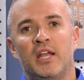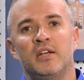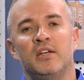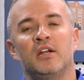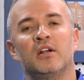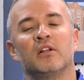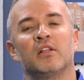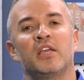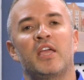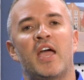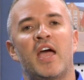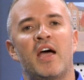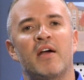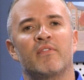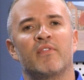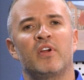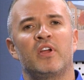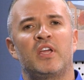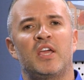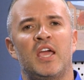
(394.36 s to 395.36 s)
In nearly
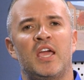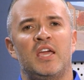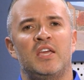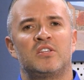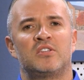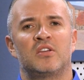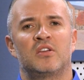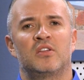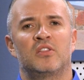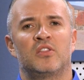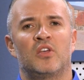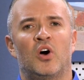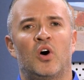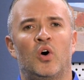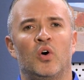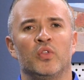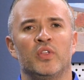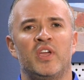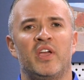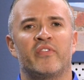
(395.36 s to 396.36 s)
every case, the
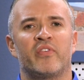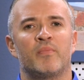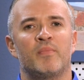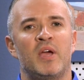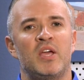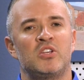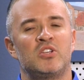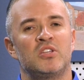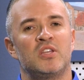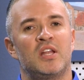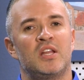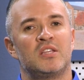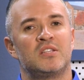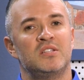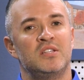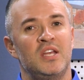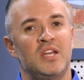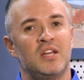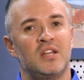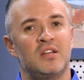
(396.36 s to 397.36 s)
only information that
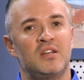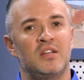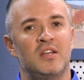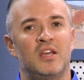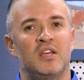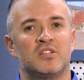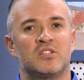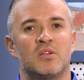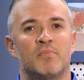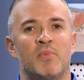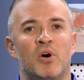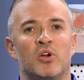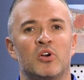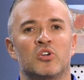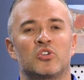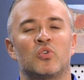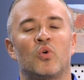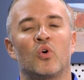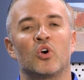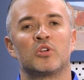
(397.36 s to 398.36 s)
is needed is the
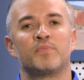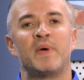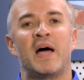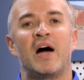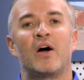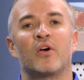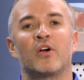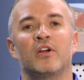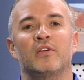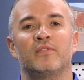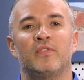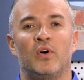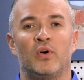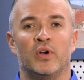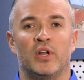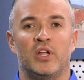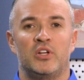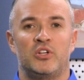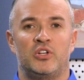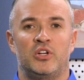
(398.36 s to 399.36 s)
motor's horsepower and
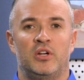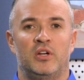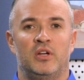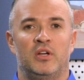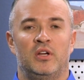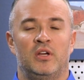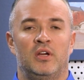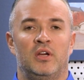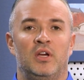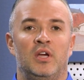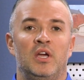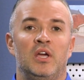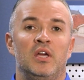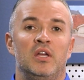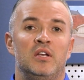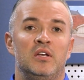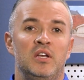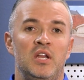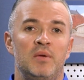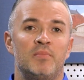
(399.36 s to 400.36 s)
voltage.
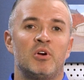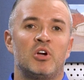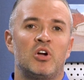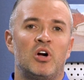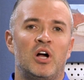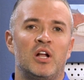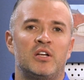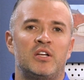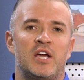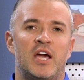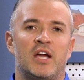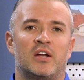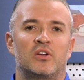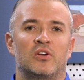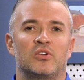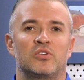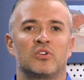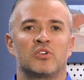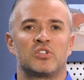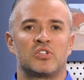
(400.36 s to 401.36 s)
NEMA
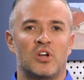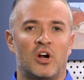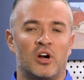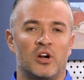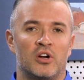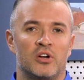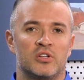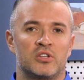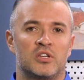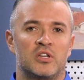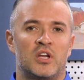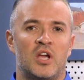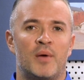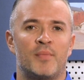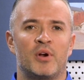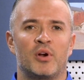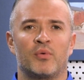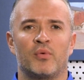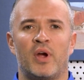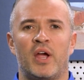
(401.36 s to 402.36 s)
contactors or starters
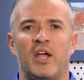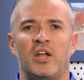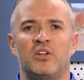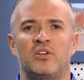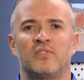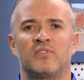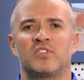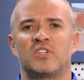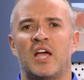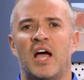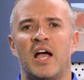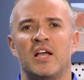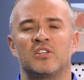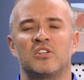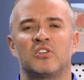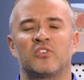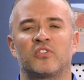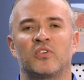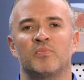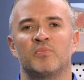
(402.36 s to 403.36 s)
come in a range of
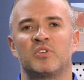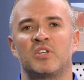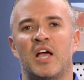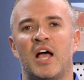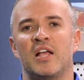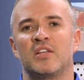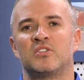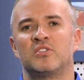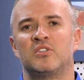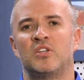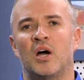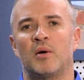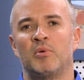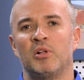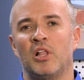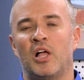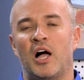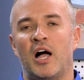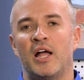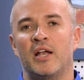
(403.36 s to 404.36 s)
sizes from size
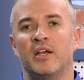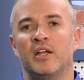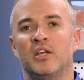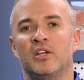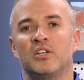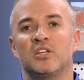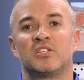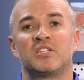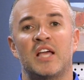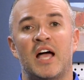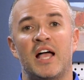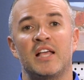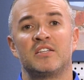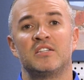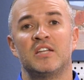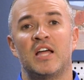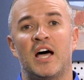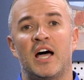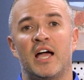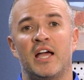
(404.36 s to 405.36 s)
double aught to
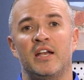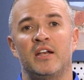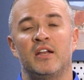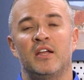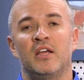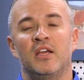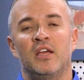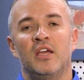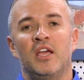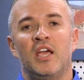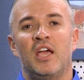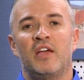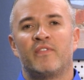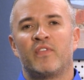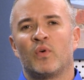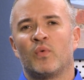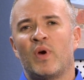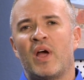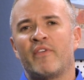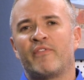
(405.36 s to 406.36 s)
size nine, and
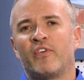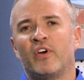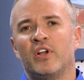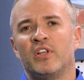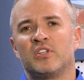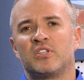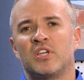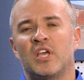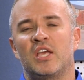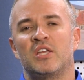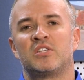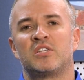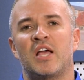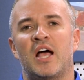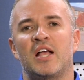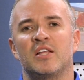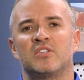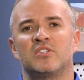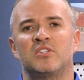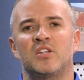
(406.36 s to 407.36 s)
for reference, a
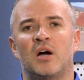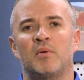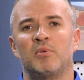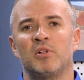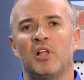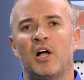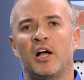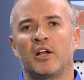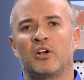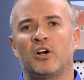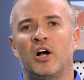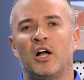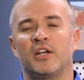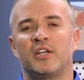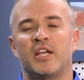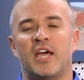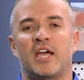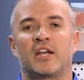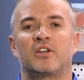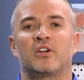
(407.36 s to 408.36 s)
size double aught
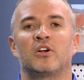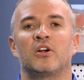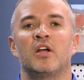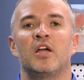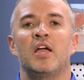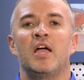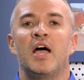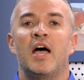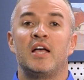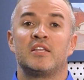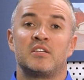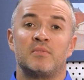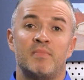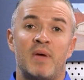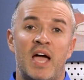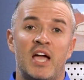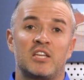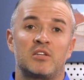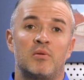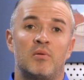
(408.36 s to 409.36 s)
contactor has a
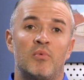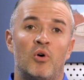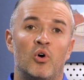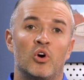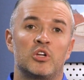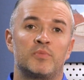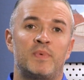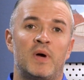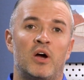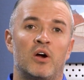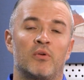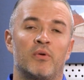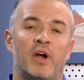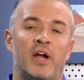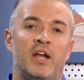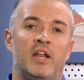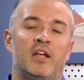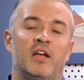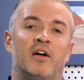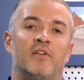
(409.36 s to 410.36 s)
maximum horsepower
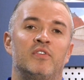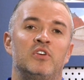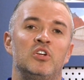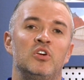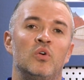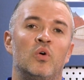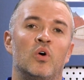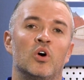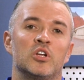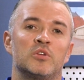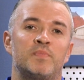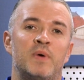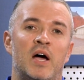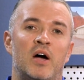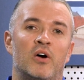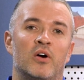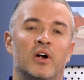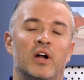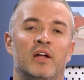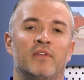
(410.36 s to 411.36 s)
rating of two
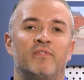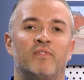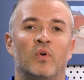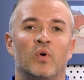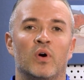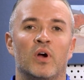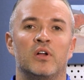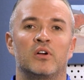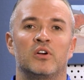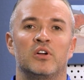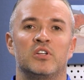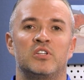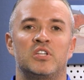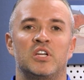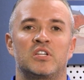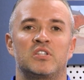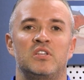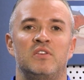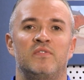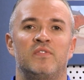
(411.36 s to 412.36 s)
horsepower at four hundred
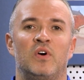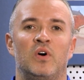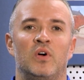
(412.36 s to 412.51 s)
sixty